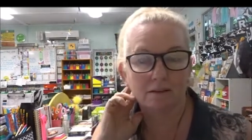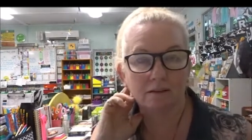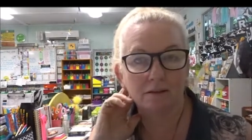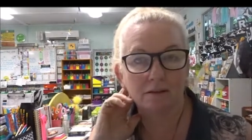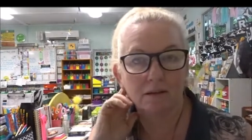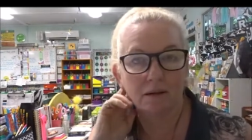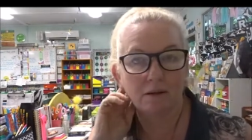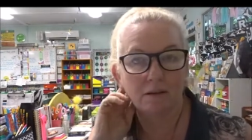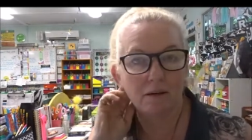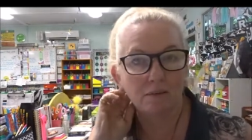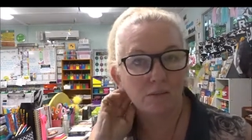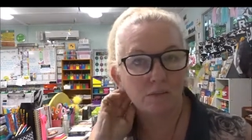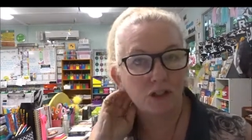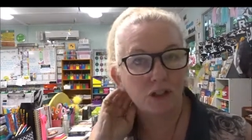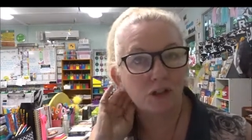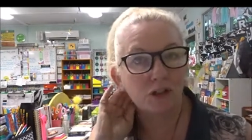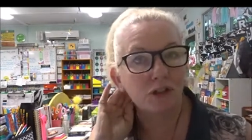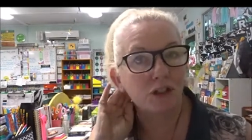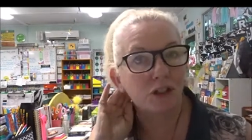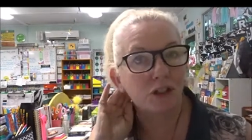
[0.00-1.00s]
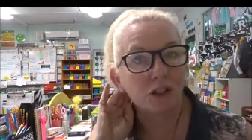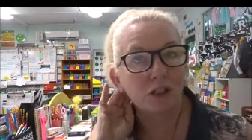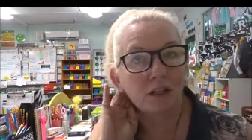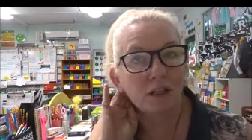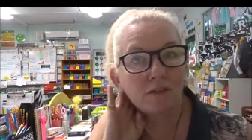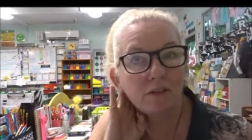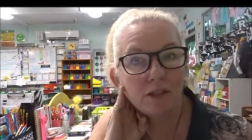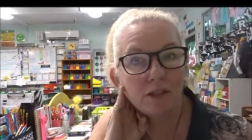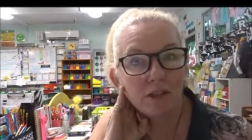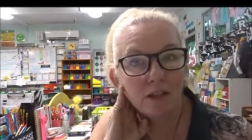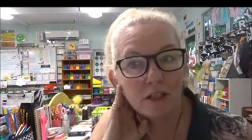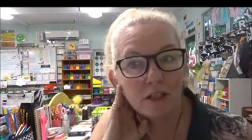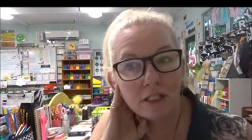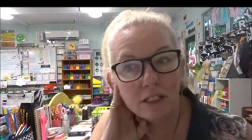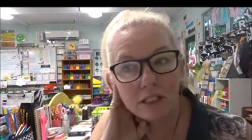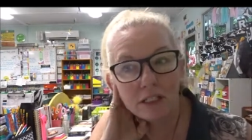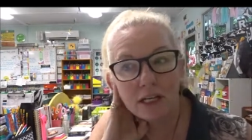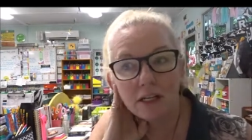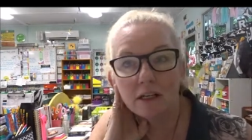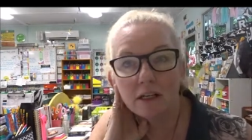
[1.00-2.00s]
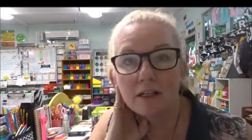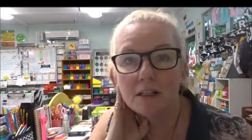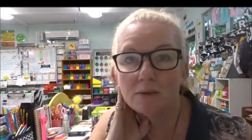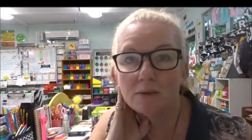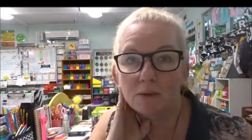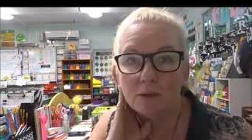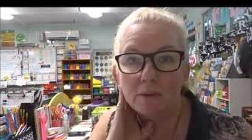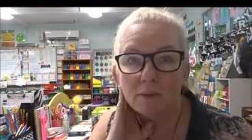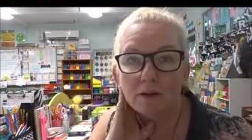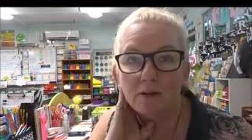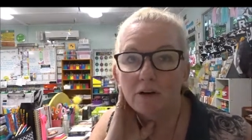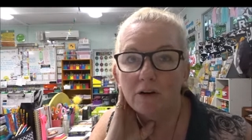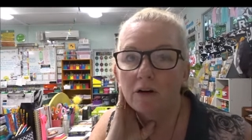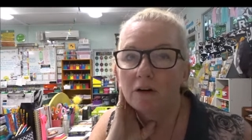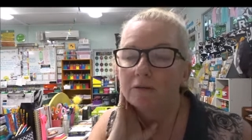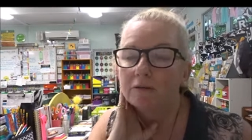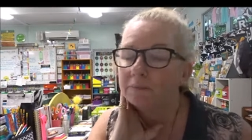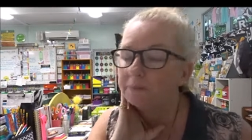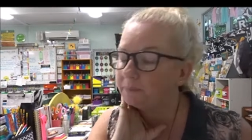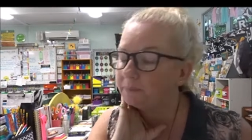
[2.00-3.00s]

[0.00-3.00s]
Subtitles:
go up and do duty for Thursday, because it would have been wrong.